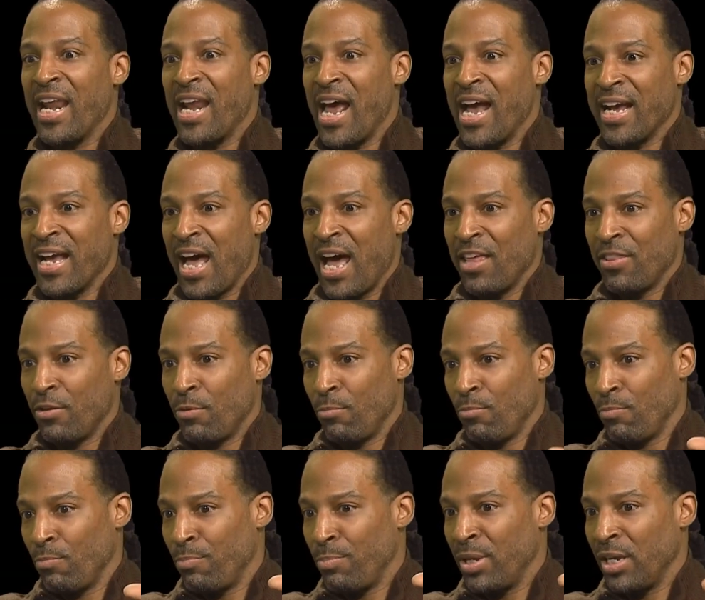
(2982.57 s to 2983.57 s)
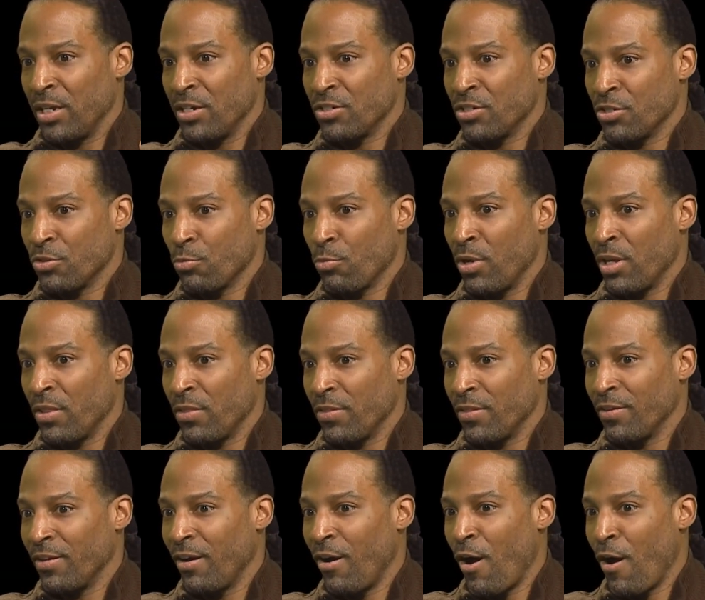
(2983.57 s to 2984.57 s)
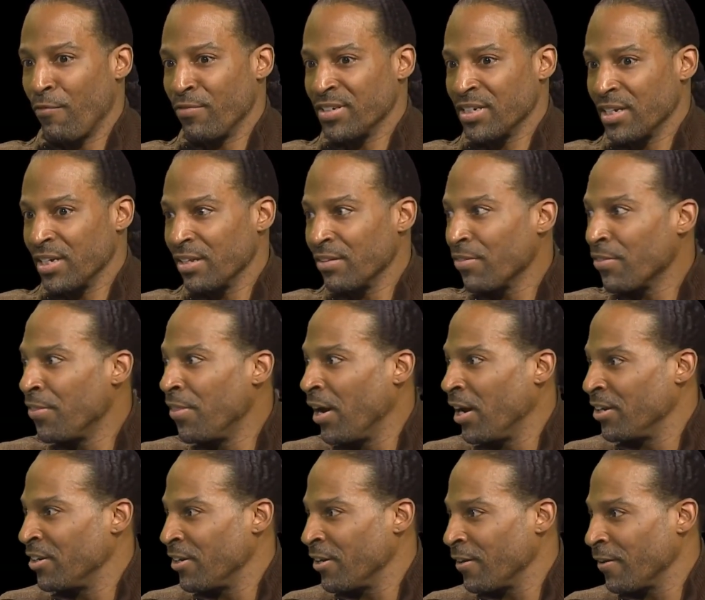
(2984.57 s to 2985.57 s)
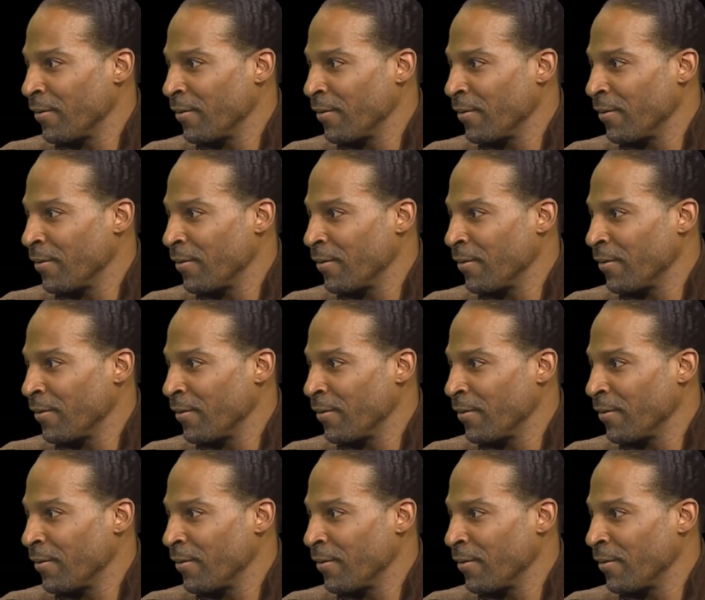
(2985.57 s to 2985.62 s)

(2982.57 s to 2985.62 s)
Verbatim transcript: I got them pictures with, obviously, Thunder